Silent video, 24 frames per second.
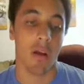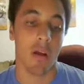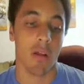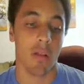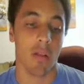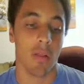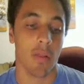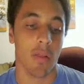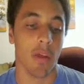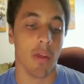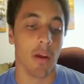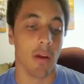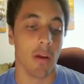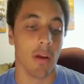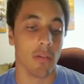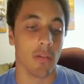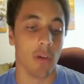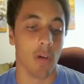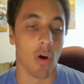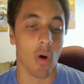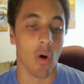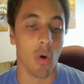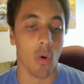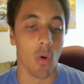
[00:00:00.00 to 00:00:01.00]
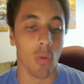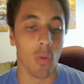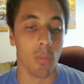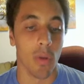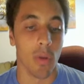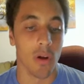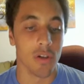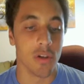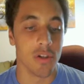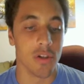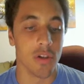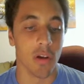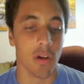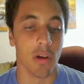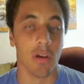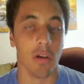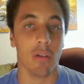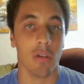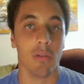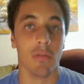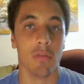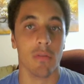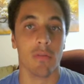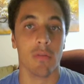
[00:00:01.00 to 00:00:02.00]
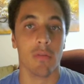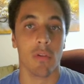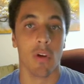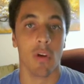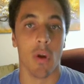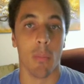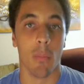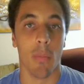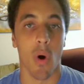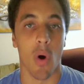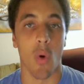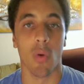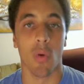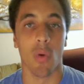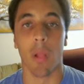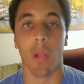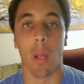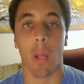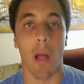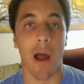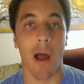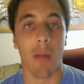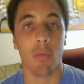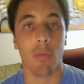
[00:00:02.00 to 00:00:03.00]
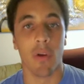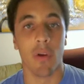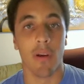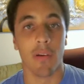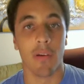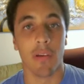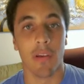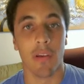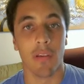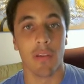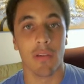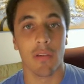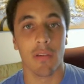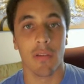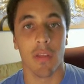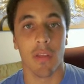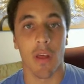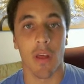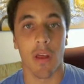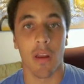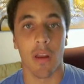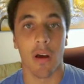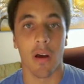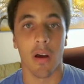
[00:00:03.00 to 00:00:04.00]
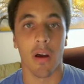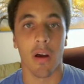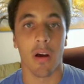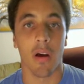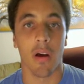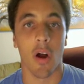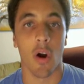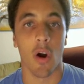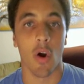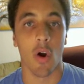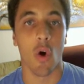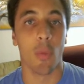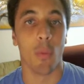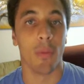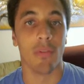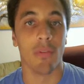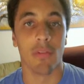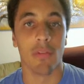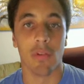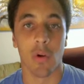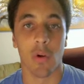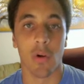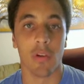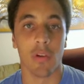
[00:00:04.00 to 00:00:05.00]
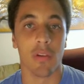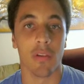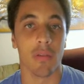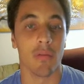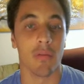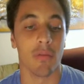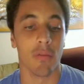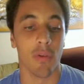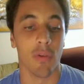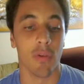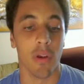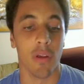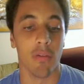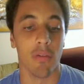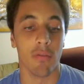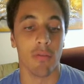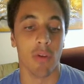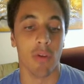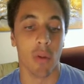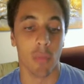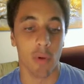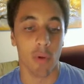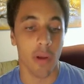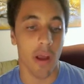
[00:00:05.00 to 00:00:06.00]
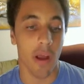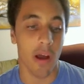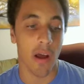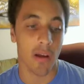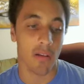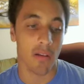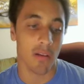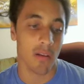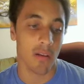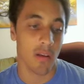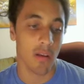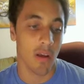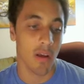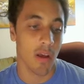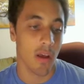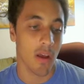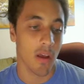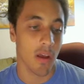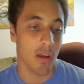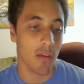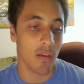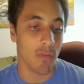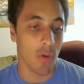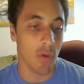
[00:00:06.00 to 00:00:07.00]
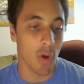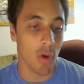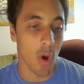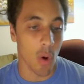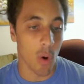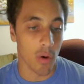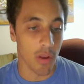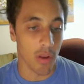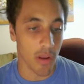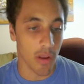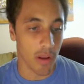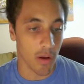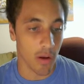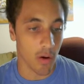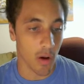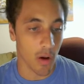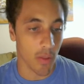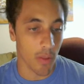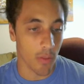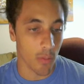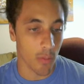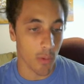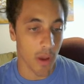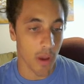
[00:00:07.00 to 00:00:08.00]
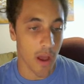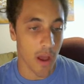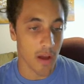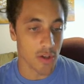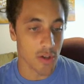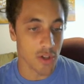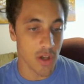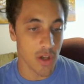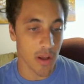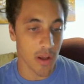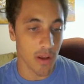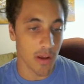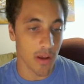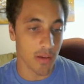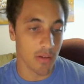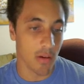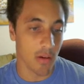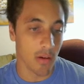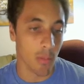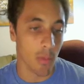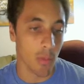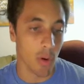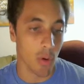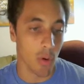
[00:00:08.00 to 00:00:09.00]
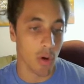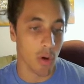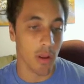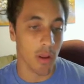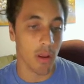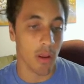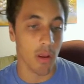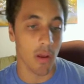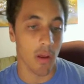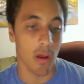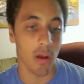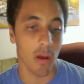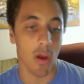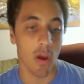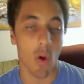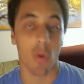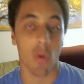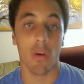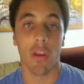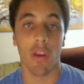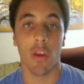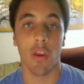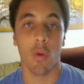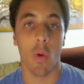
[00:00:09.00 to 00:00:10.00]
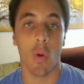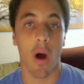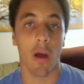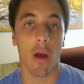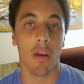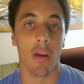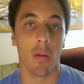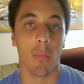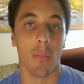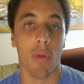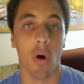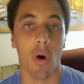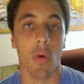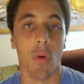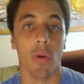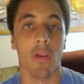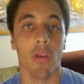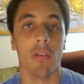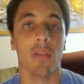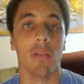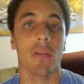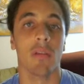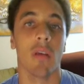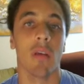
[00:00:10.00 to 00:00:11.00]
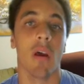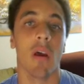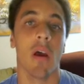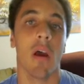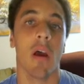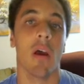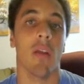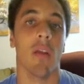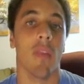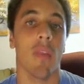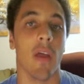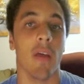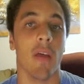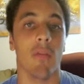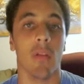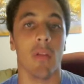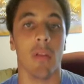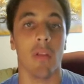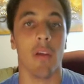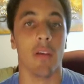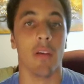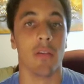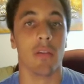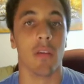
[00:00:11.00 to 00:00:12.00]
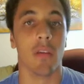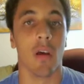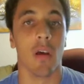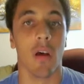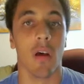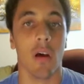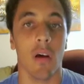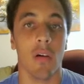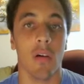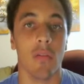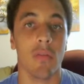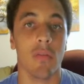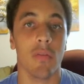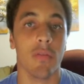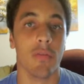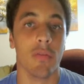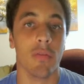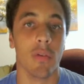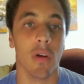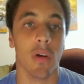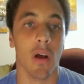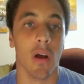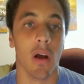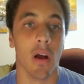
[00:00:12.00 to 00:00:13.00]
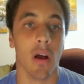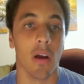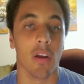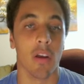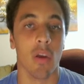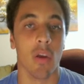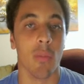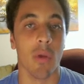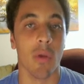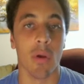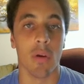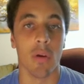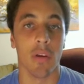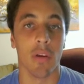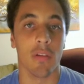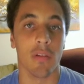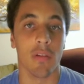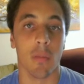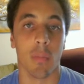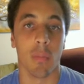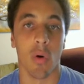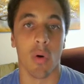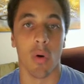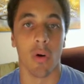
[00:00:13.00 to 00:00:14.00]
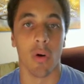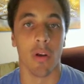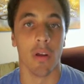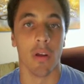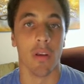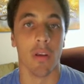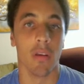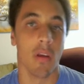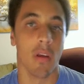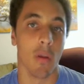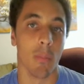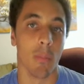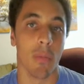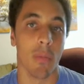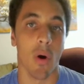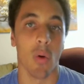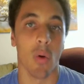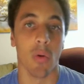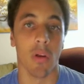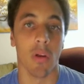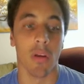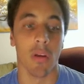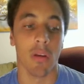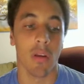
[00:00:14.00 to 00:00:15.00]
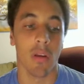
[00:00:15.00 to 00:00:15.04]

there's a whole bunch of component libraries that are open source and free from React. If you go into here on the React.js community and go into UI components, they have a list of community supported component